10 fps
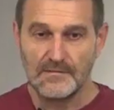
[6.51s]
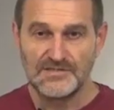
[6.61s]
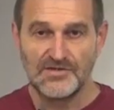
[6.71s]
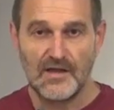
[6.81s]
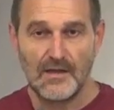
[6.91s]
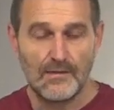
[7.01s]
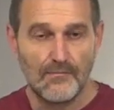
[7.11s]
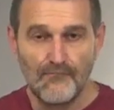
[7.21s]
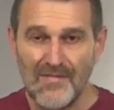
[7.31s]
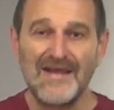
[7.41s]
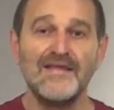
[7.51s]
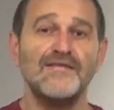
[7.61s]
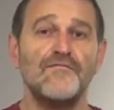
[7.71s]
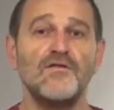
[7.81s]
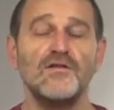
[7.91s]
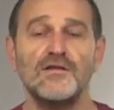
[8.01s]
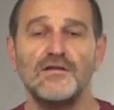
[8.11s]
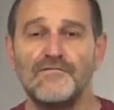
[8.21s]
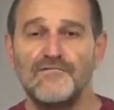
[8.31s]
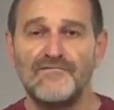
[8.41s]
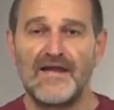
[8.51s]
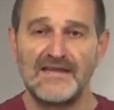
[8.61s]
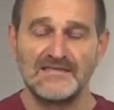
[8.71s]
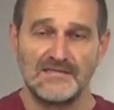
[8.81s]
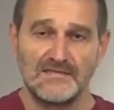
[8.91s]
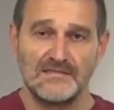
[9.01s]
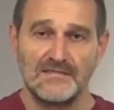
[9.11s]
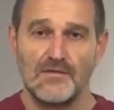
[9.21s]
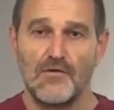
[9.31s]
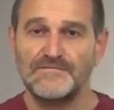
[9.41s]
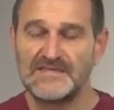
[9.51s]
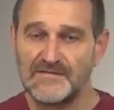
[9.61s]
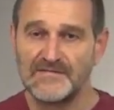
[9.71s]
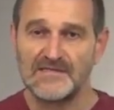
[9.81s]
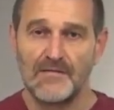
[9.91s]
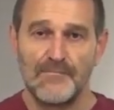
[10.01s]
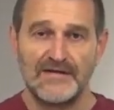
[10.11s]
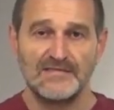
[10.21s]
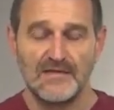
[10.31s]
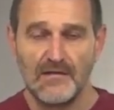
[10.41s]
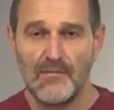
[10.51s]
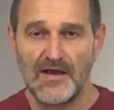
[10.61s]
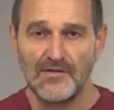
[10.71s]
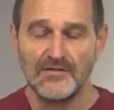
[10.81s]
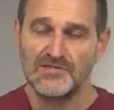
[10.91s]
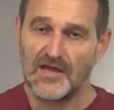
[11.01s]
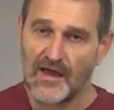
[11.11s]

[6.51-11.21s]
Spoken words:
There are many different phases of sequence comparison in biology,